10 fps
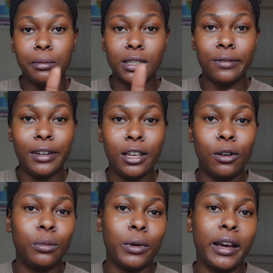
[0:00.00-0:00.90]
this video
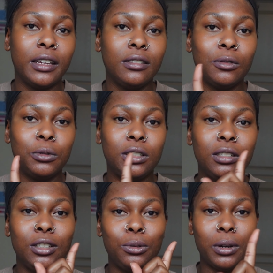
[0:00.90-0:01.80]
in mind
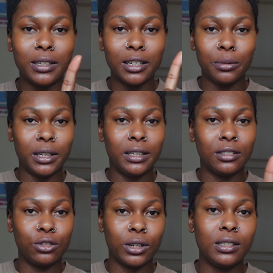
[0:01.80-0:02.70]
when you end up getting a
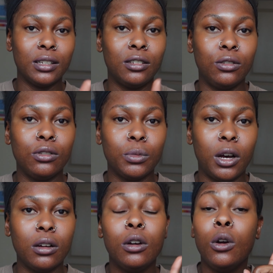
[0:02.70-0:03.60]
dress that's too
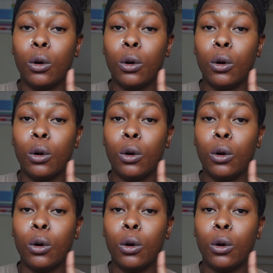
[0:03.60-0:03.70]
small,